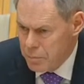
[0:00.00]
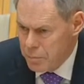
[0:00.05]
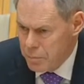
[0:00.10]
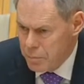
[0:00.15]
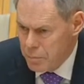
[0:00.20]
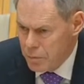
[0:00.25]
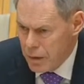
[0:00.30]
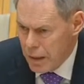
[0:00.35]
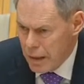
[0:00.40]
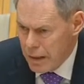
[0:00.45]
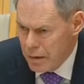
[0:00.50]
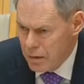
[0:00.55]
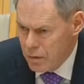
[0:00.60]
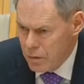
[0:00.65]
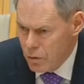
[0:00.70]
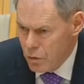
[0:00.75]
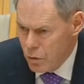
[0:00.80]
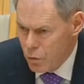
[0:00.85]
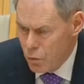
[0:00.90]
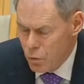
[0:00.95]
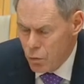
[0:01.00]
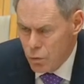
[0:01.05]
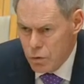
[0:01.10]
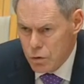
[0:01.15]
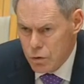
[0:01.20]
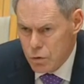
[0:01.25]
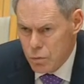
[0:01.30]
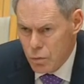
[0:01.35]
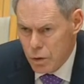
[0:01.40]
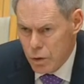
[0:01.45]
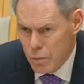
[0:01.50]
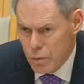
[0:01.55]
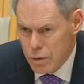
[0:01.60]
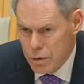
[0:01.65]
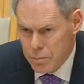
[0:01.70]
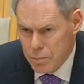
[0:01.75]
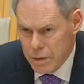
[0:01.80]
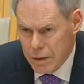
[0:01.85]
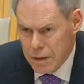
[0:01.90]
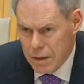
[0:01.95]
break laws, we
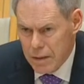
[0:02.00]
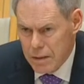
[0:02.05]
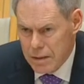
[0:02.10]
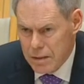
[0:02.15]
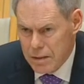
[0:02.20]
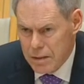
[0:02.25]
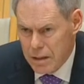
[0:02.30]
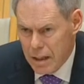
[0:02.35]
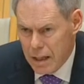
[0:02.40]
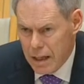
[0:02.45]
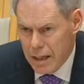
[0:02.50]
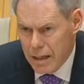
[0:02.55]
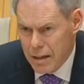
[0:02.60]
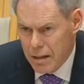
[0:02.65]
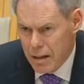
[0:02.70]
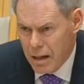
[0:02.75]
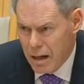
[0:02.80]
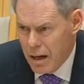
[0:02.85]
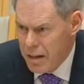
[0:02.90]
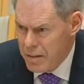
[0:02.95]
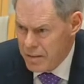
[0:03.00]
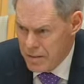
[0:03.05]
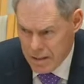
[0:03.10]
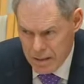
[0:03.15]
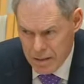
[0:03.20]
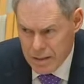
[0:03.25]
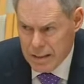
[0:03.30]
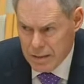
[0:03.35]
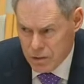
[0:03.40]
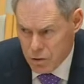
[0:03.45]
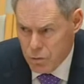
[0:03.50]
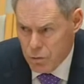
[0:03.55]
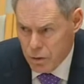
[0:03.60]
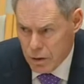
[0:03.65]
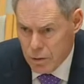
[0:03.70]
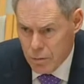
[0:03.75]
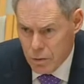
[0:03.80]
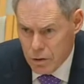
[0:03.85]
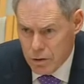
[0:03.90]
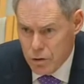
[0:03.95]
would begin to say, I think that's
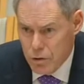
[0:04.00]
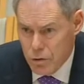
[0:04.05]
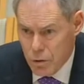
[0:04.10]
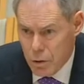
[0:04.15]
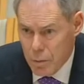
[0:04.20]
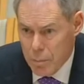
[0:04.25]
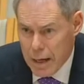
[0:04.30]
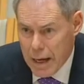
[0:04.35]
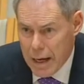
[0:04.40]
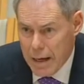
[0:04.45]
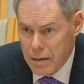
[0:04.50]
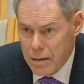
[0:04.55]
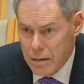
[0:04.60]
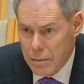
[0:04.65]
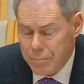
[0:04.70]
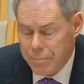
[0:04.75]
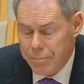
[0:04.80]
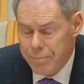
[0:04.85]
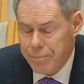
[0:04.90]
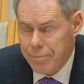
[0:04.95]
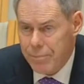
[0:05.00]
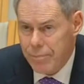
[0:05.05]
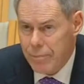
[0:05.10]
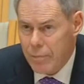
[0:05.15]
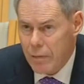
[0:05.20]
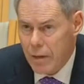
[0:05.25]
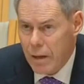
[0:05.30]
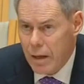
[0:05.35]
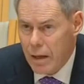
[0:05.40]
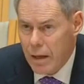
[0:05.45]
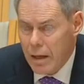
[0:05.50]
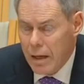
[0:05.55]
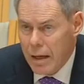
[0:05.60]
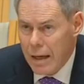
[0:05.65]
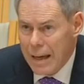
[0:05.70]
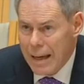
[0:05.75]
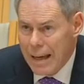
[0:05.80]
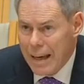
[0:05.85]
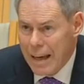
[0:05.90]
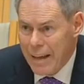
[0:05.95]
really what you're about.
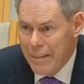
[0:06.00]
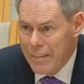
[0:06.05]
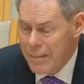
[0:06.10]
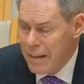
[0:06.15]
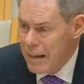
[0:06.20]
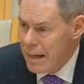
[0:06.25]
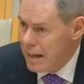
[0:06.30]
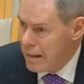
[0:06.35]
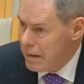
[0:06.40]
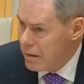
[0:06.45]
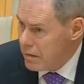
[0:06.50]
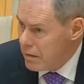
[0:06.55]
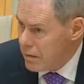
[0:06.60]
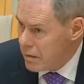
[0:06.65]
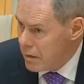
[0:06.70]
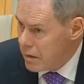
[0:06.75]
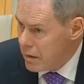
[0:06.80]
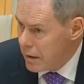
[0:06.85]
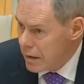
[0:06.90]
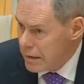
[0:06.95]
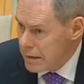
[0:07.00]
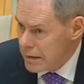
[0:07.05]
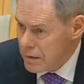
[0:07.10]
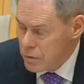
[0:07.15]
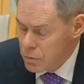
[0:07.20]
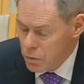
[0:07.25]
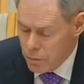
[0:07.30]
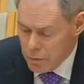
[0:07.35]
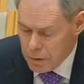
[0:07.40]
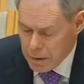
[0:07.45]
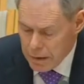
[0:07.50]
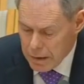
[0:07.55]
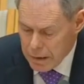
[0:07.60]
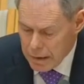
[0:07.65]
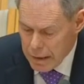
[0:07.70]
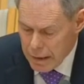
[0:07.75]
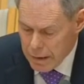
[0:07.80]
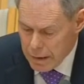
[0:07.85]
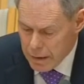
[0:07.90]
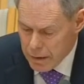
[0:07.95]
And then, I guess what we're getting
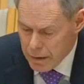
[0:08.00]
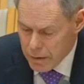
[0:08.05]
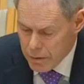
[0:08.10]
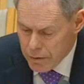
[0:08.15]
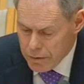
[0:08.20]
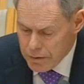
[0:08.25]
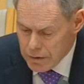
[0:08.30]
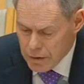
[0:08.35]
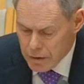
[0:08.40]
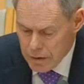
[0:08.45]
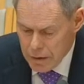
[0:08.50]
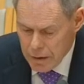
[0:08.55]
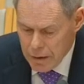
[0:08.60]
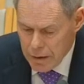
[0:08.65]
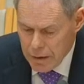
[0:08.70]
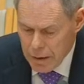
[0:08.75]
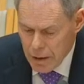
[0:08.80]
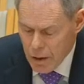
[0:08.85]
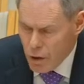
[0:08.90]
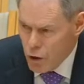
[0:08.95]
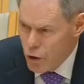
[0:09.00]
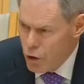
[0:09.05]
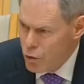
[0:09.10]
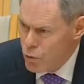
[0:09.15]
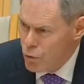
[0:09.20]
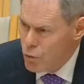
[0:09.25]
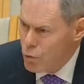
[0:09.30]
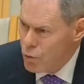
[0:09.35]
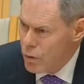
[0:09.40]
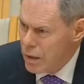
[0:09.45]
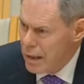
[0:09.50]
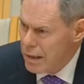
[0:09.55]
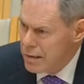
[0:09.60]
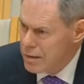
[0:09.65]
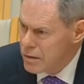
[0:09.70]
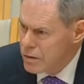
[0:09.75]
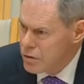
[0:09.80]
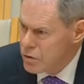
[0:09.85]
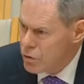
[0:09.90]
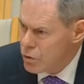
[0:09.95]
at here is who
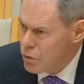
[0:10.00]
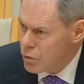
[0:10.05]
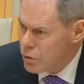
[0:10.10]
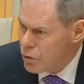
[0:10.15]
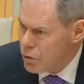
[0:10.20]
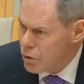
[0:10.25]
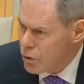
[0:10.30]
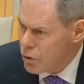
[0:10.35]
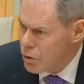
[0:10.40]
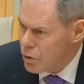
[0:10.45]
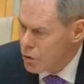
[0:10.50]
broke